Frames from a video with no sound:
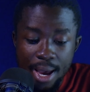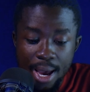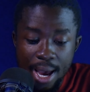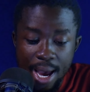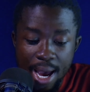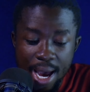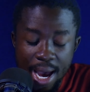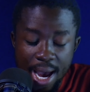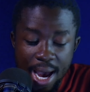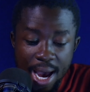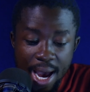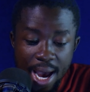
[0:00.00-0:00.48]

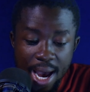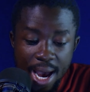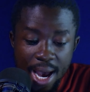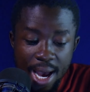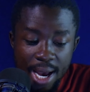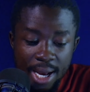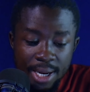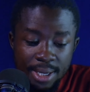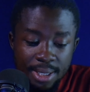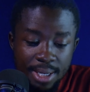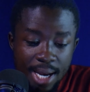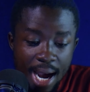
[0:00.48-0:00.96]

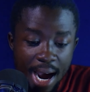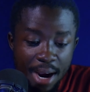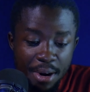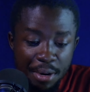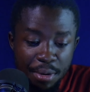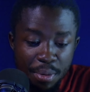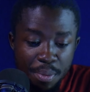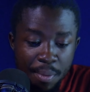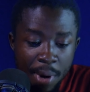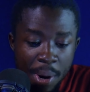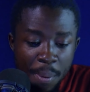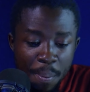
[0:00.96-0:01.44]
and I
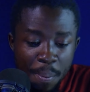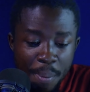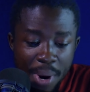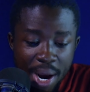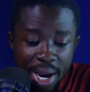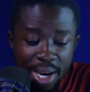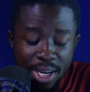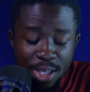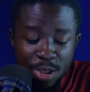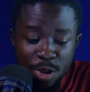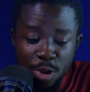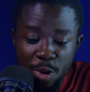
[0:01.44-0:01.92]
remember
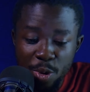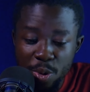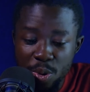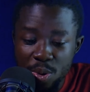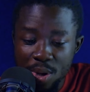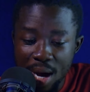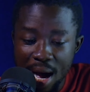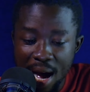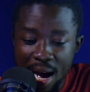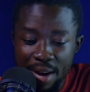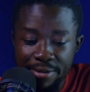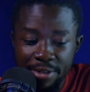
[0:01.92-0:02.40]
it used
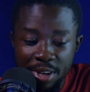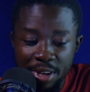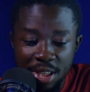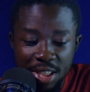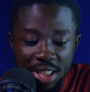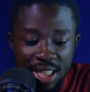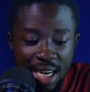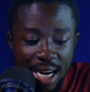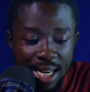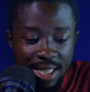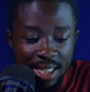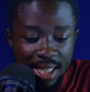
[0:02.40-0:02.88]
to have a
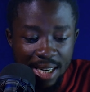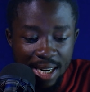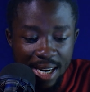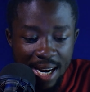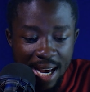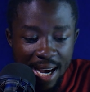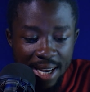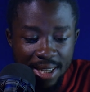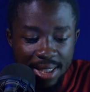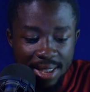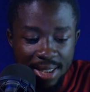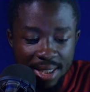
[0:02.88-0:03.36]
charging
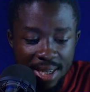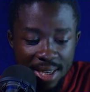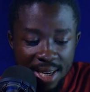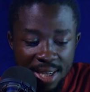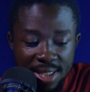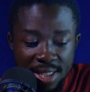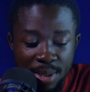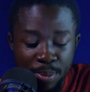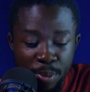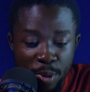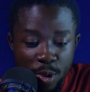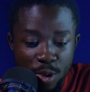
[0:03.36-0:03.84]
light.
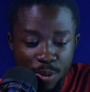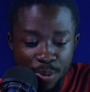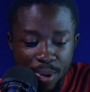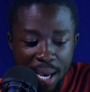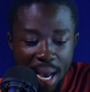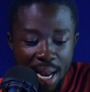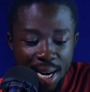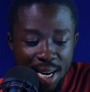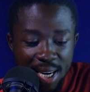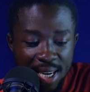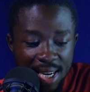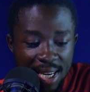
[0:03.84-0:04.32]
There's supposed to be
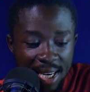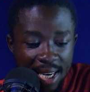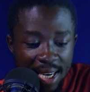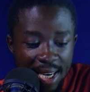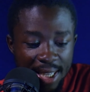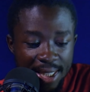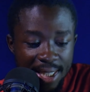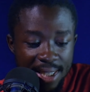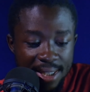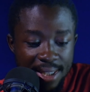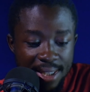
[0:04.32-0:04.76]
an indicator